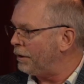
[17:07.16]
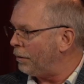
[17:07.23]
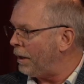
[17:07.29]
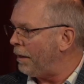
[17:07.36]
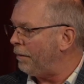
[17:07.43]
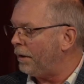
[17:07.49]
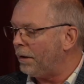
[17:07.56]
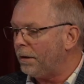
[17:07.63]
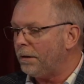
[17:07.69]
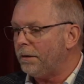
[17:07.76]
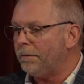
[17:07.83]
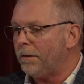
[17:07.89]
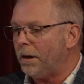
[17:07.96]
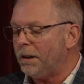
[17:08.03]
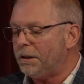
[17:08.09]
so having a
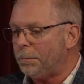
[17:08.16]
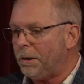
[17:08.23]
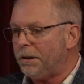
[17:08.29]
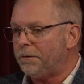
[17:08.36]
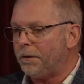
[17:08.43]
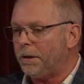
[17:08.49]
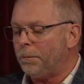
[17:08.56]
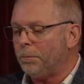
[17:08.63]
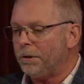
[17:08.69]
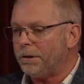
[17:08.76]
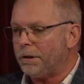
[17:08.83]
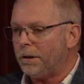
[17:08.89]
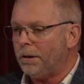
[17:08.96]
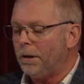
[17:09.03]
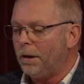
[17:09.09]
defined space for them was
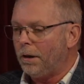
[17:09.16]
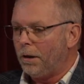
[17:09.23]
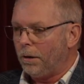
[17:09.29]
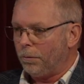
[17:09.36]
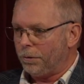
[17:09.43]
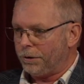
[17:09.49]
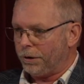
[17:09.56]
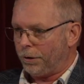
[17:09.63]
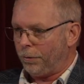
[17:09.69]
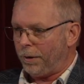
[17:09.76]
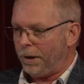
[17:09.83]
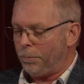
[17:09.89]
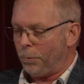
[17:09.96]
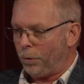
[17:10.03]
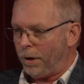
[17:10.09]
a was a
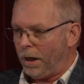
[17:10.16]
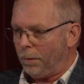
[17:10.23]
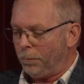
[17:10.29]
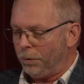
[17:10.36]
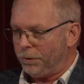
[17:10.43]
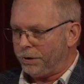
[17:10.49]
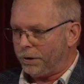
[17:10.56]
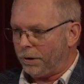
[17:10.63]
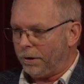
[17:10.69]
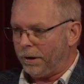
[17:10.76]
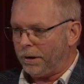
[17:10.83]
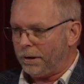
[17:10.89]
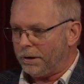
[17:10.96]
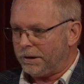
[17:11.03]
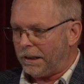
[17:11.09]
great morale booster
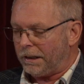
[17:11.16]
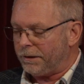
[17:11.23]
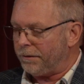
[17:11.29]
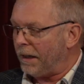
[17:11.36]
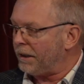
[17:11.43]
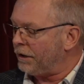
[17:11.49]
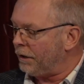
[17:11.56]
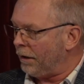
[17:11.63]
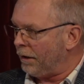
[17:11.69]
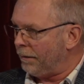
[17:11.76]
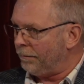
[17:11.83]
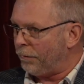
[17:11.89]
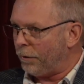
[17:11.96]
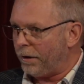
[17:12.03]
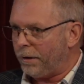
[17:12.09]
and a satisfaction
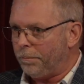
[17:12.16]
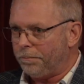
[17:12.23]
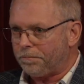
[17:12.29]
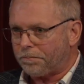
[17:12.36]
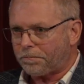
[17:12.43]
item for them.